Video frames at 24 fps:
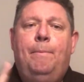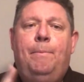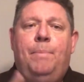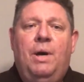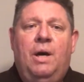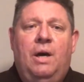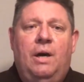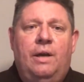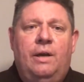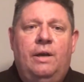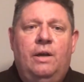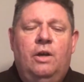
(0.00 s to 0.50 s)

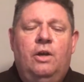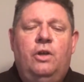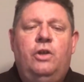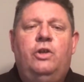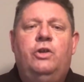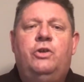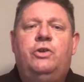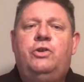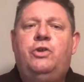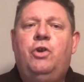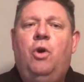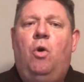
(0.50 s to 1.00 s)
But
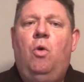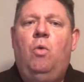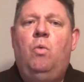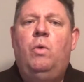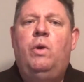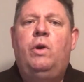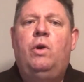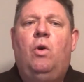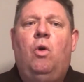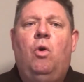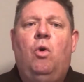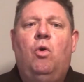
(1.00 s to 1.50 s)
you don't
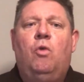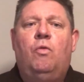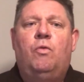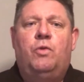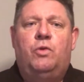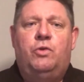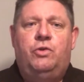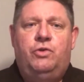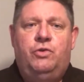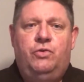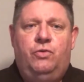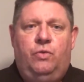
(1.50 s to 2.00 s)
want to
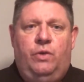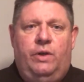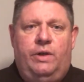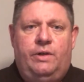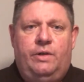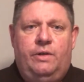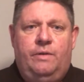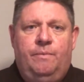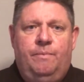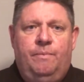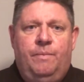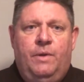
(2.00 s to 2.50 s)
overdo
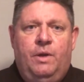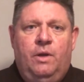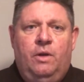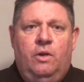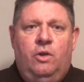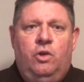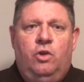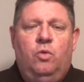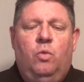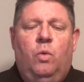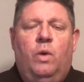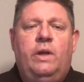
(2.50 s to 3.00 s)
it.
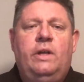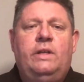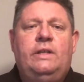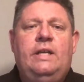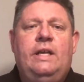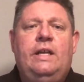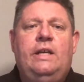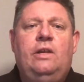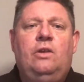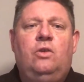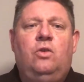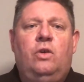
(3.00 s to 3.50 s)
You want to
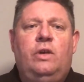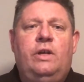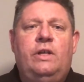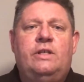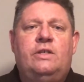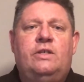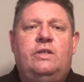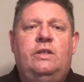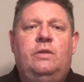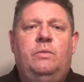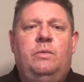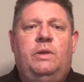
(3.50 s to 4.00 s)
take a look
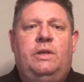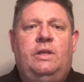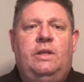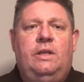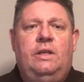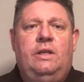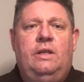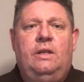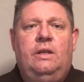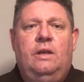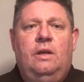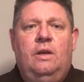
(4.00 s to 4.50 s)
and see what
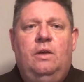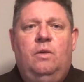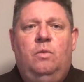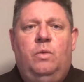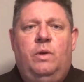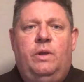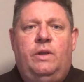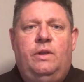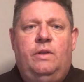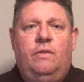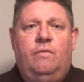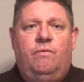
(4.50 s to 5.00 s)
the
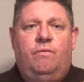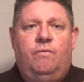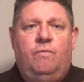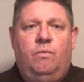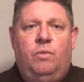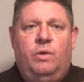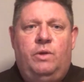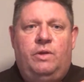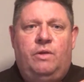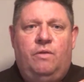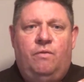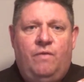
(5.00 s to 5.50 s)

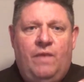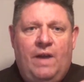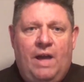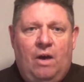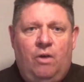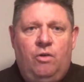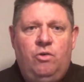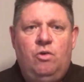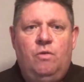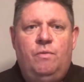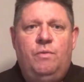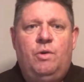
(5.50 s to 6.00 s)

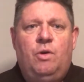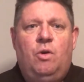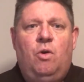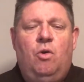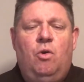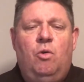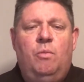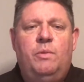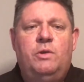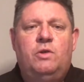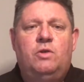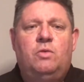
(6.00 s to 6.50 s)
value of your
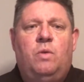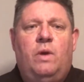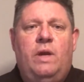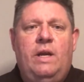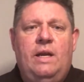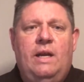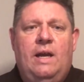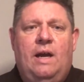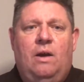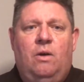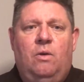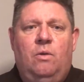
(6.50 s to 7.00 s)
home is
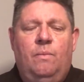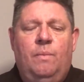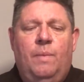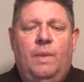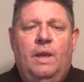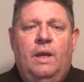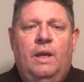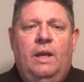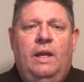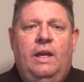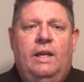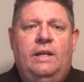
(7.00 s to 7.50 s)
right now,
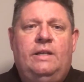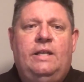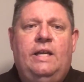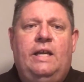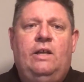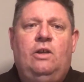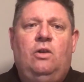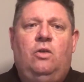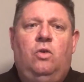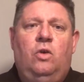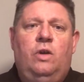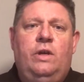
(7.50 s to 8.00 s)
and
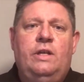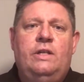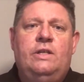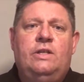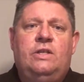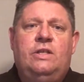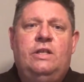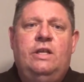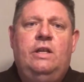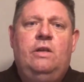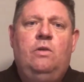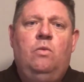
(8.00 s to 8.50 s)
take a look and
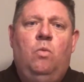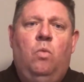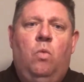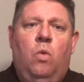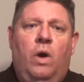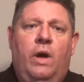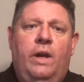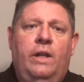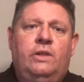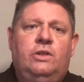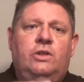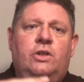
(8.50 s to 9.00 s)
see
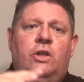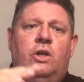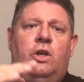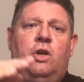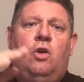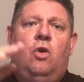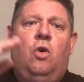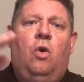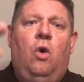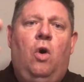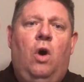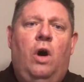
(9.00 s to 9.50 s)
what it's going
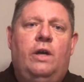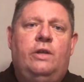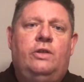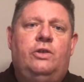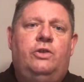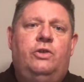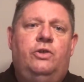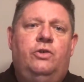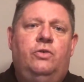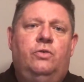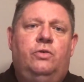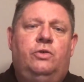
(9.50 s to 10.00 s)
to
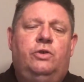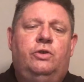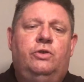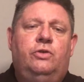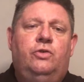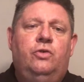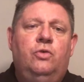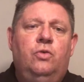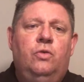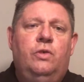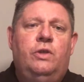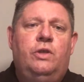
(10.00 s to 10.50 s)
cost you to
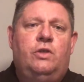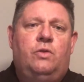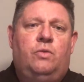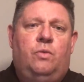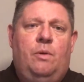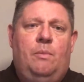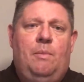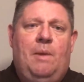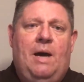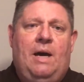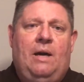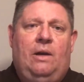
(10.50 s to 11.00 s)
do this
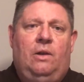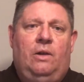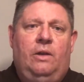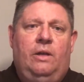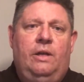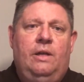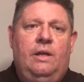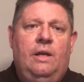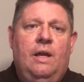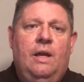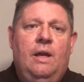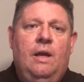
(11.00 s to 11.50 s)

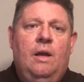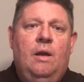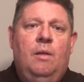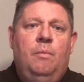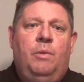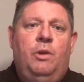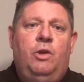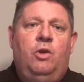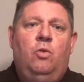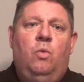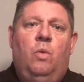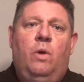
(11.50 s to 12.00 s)
remodeling.
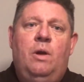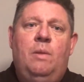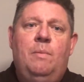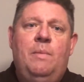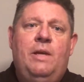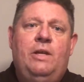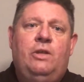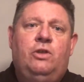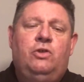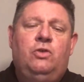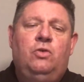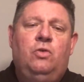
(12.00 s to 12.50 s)
But you want to
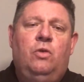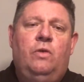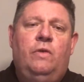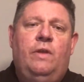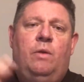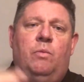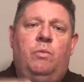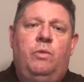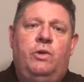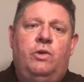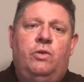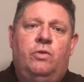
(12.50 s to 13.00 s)
make sure
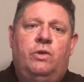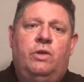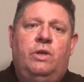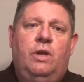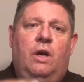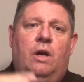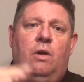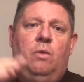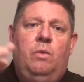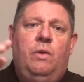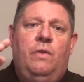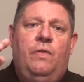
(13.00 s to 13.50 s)
that when you're
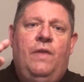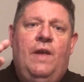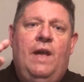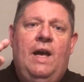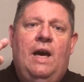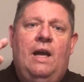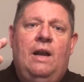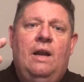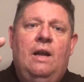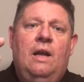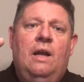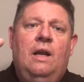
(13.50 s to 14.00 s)
done with
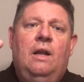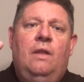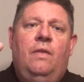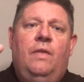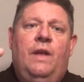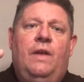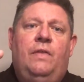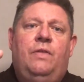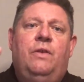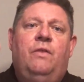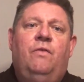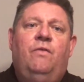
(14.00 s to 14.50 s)
that,
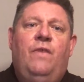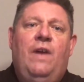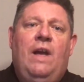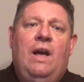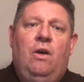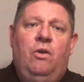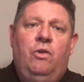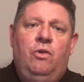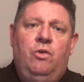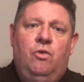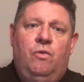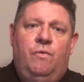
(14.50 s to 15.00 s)
that the
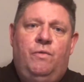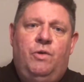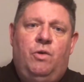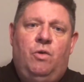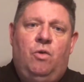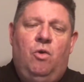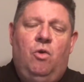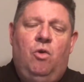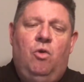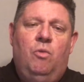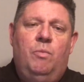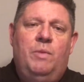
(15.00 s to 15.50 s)
value of your
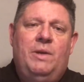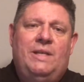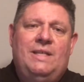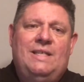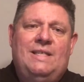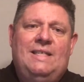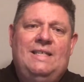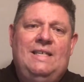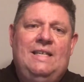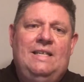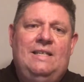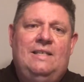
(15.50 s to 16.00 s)
home
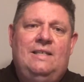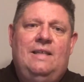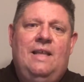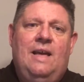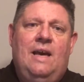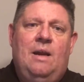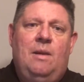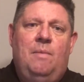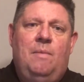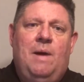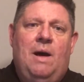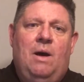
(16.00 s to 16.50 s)
exceeds
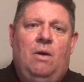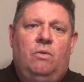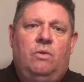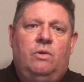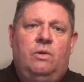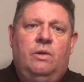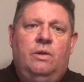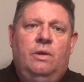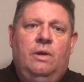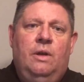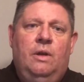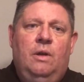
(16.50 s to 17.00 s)
that
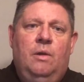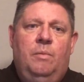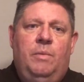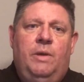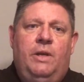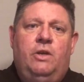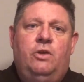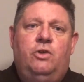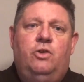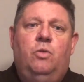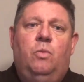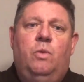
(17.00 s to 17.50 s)
amount,
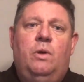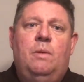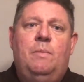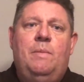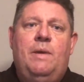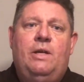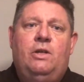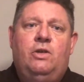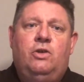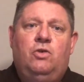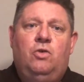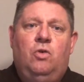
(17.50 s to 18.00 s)
because you want to
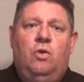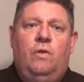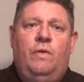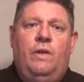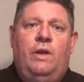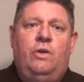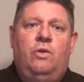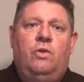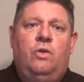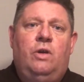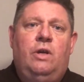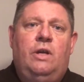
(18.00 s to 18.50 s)
make sure
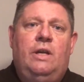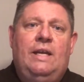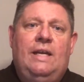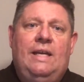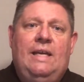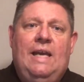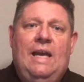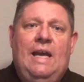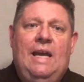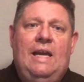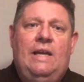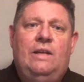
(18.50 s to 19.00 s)
that you're going to
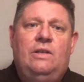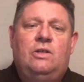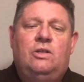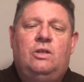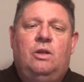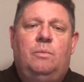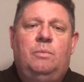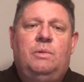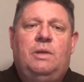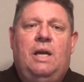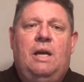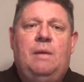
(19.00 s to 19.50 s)
gain
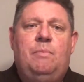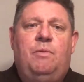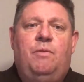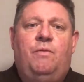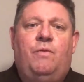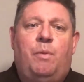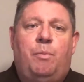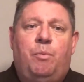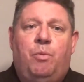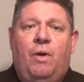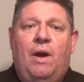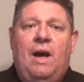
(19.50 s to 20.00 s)
some type
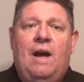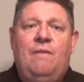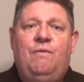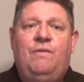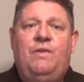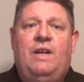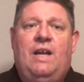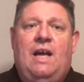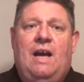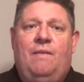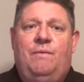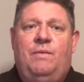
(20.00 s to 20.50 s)
of a
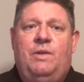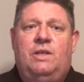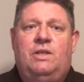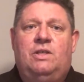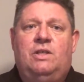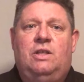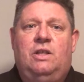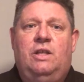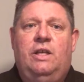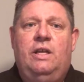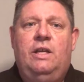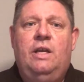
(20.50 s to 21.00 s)
profit,
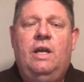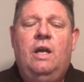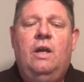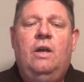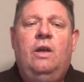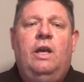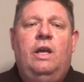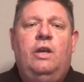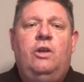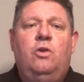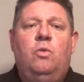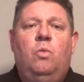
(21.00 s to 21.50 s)
obviously,
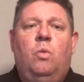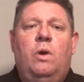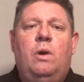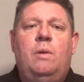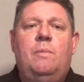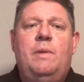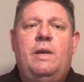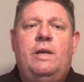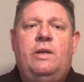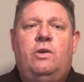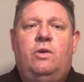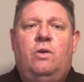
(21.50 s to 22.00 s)
and you want
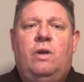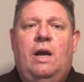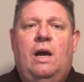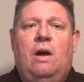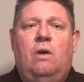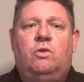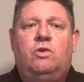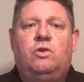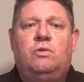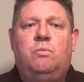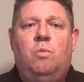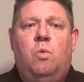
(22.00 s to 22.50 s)
to make your
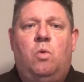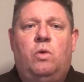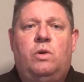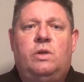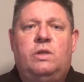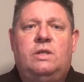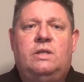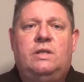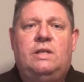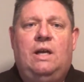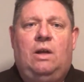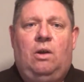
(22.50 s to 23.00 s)
house more
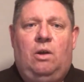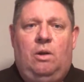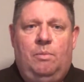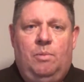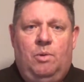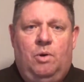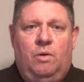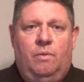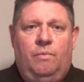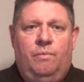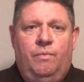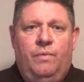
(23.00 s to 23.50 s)

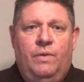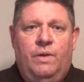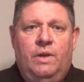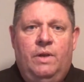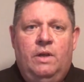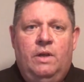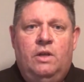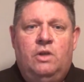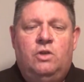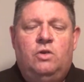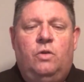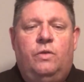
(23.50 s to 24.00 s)
sellable.
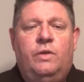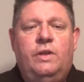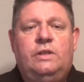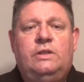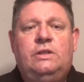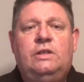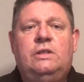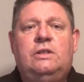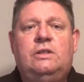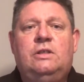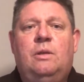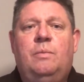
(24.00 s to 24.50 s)
So
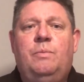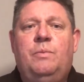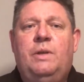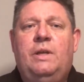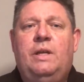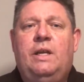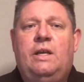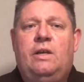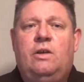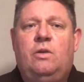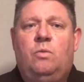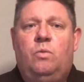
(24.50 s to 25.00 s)
this is
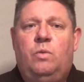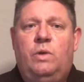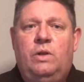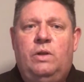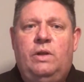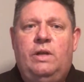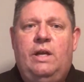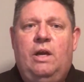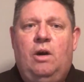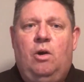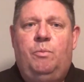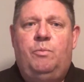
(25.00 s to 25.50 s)
something that can
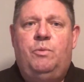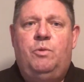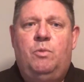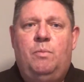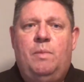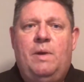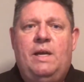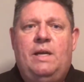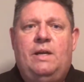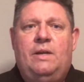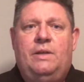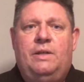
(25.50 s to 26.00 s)
really help you
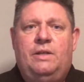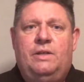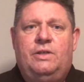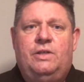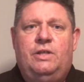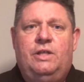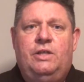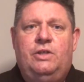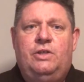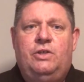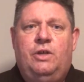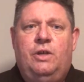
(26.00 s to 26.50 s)
make a
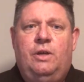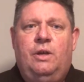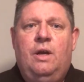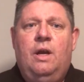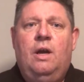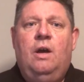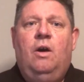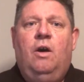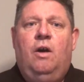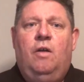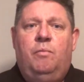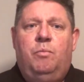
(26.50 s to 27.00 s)
decision
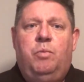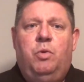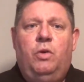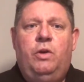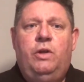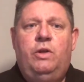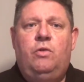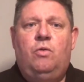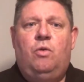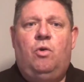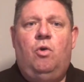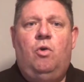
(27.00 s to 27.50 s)
of
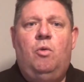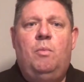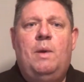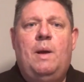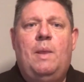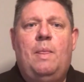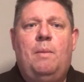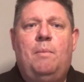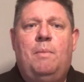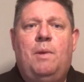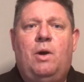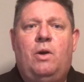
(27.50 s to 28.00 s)
putting your home
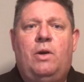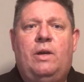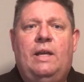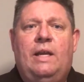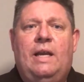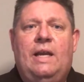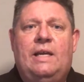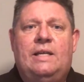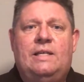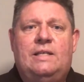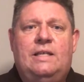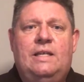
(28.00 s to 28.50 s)
on the market
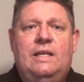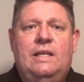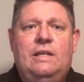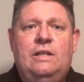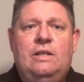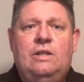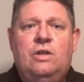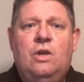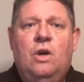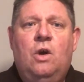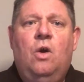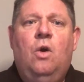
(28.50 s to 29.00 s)
as
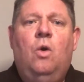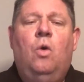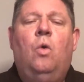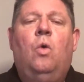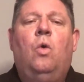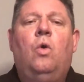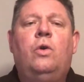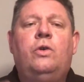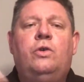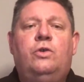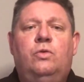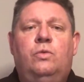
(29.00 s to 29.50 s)
is
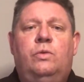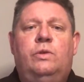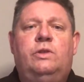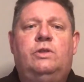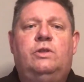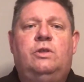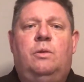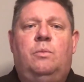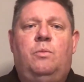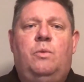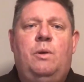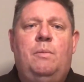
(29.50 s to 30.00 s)
or doing
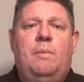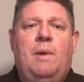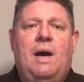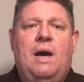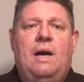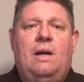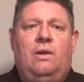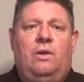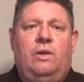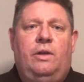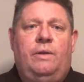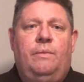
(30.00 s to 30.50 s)
some
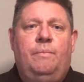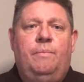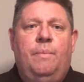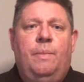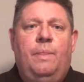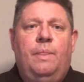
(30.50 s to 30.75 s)
remodeling.